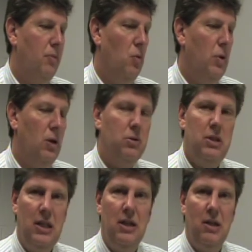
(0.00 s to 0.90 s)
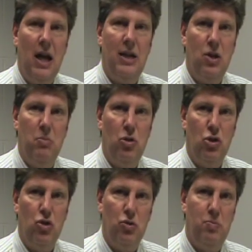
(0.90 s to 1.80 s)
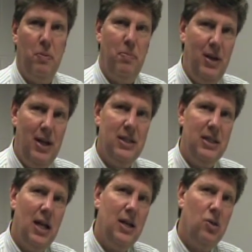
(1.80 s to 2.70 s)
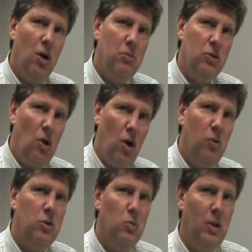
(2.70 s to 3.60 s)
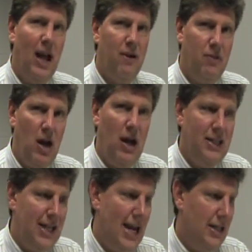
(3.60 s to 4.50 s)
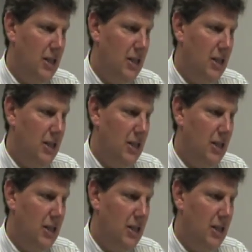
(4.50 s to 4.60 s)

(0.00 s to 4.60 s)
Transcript: we don't see it a lot in commercials, but PSAs almost always will have contact